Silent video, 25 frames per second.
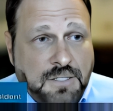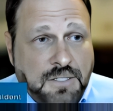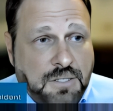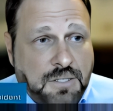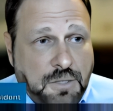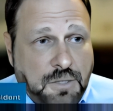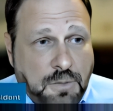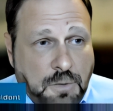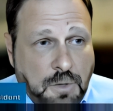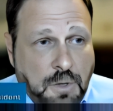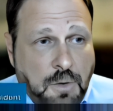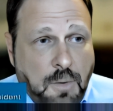is
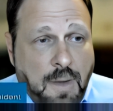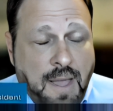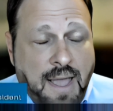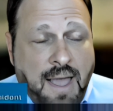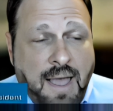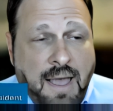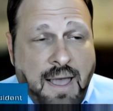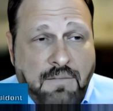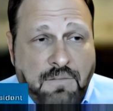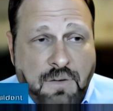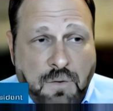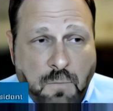who you
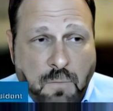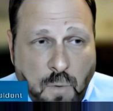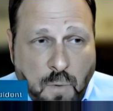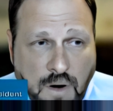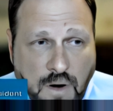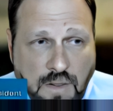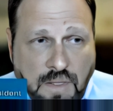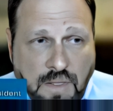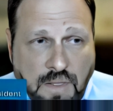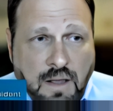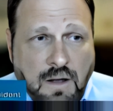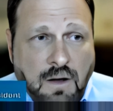have and
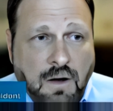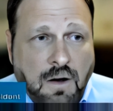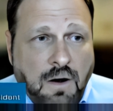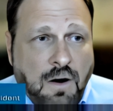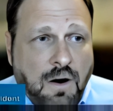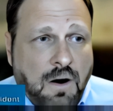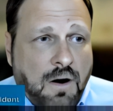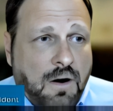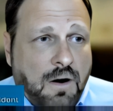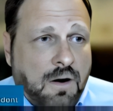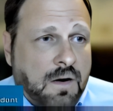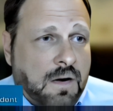where they
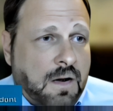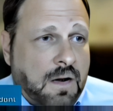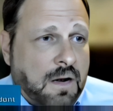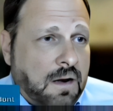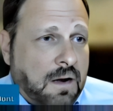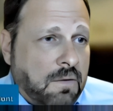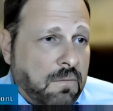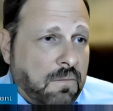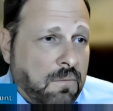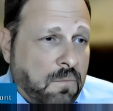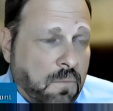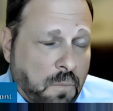are
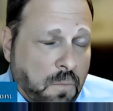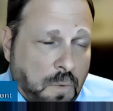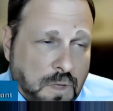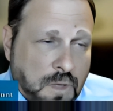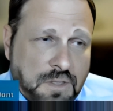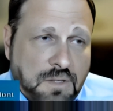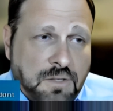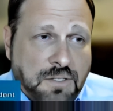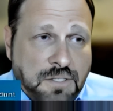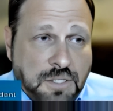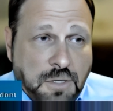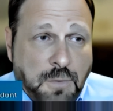and what
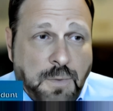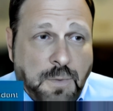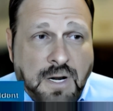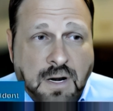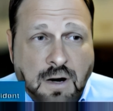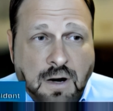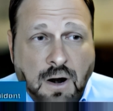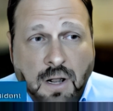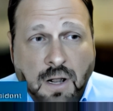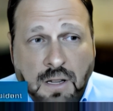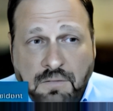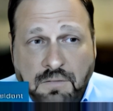they're doing
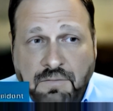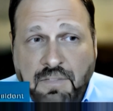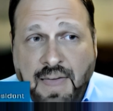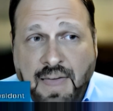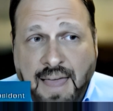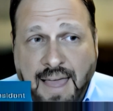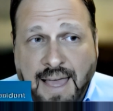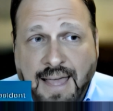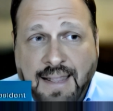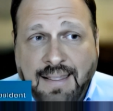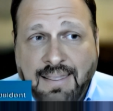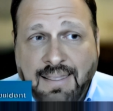and all of
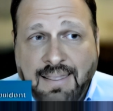that,